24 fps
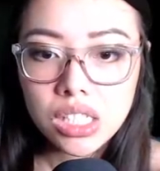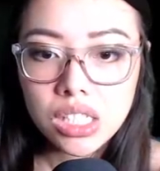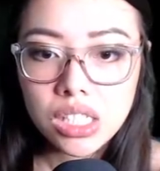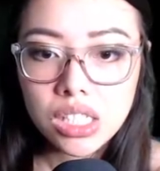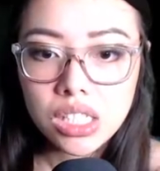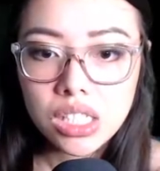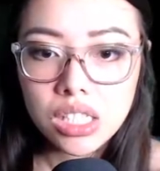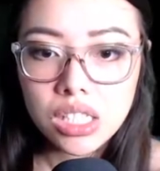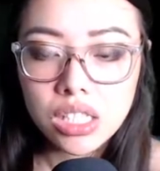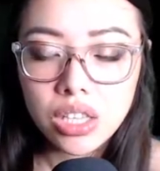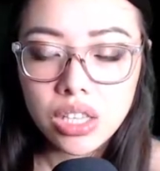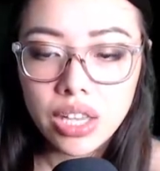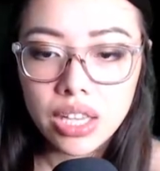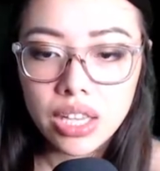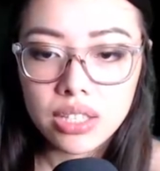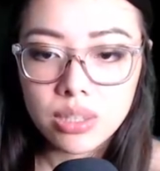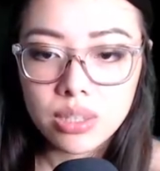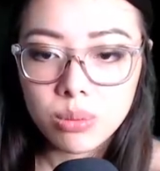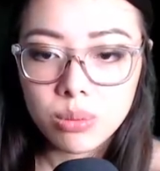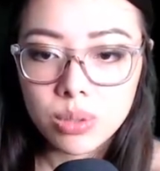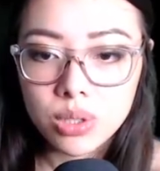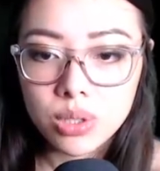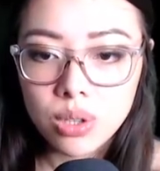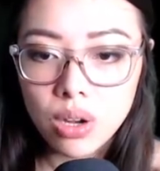Okay,
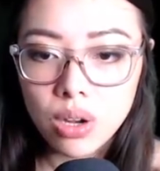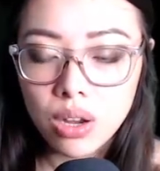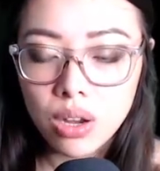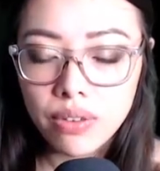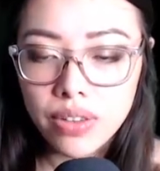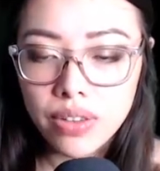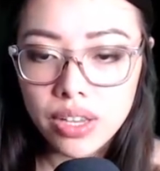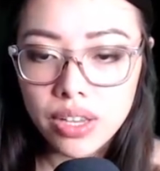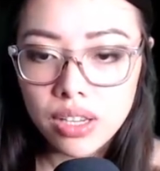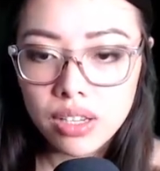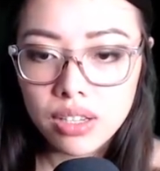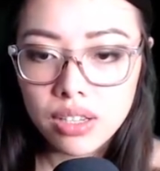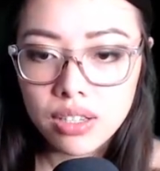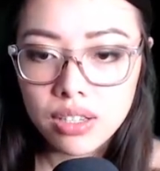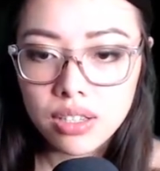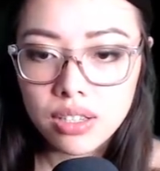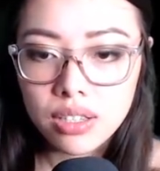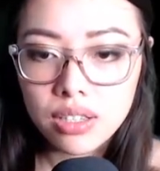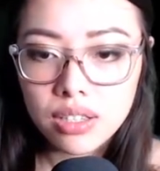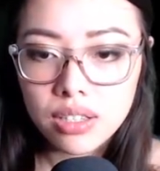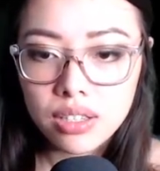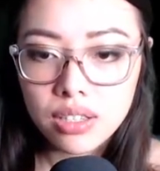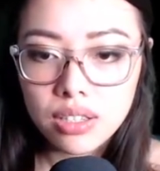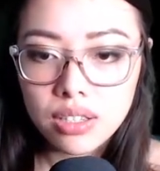someone's coughing,
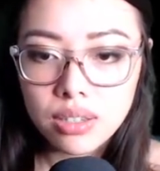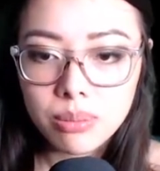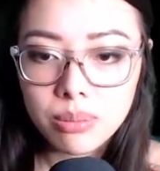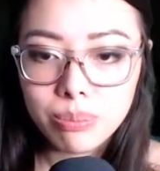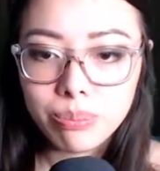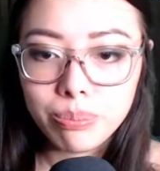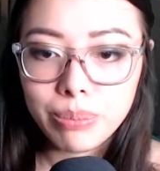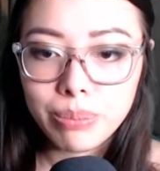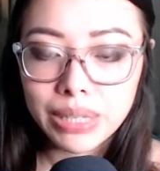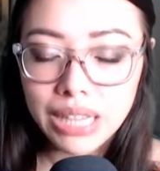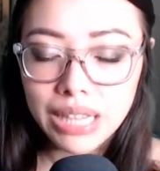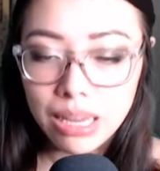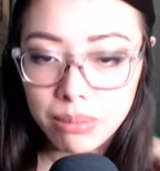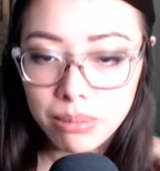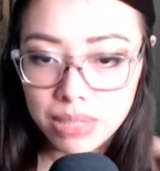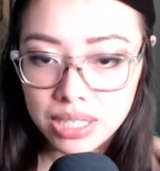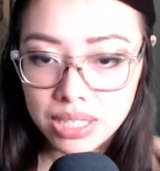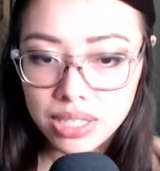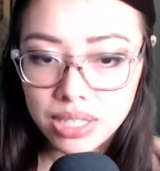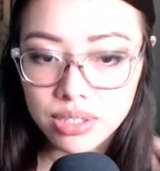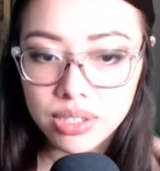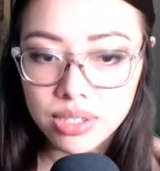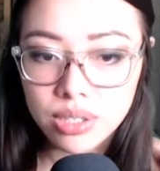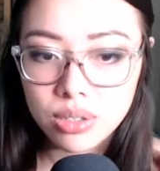but that means
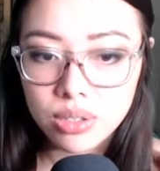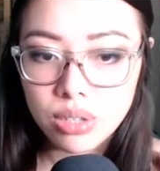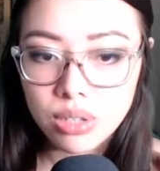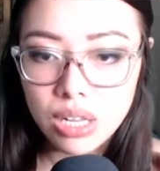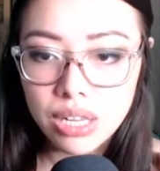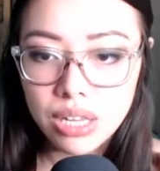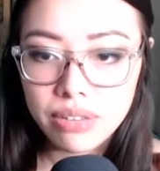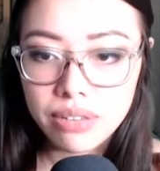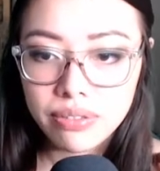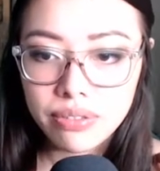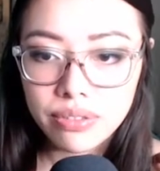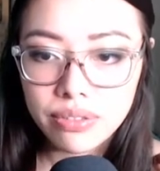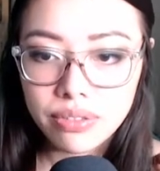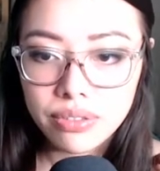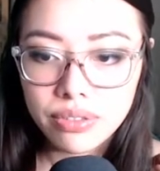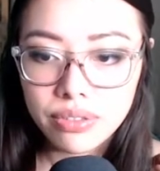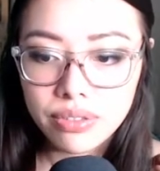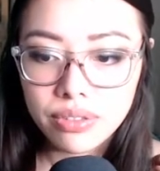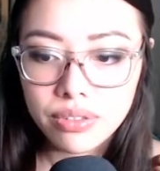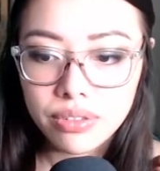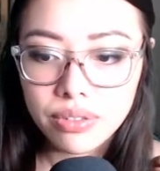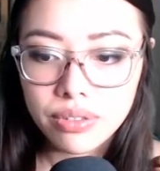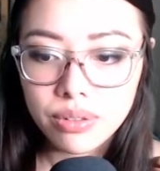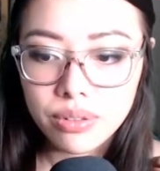they're still alive,
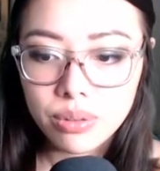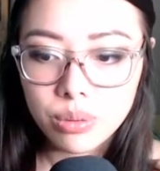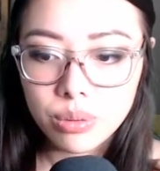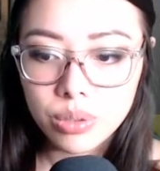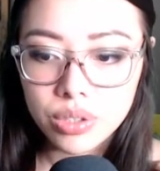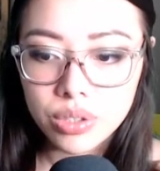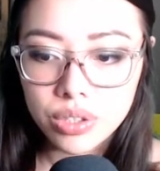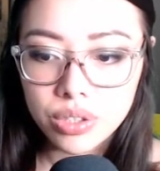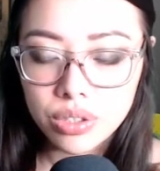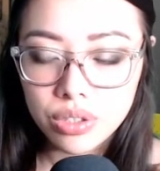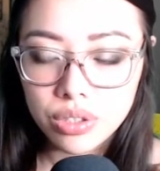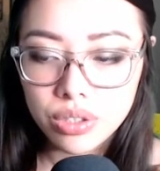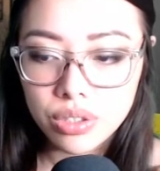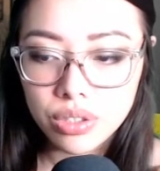which is good.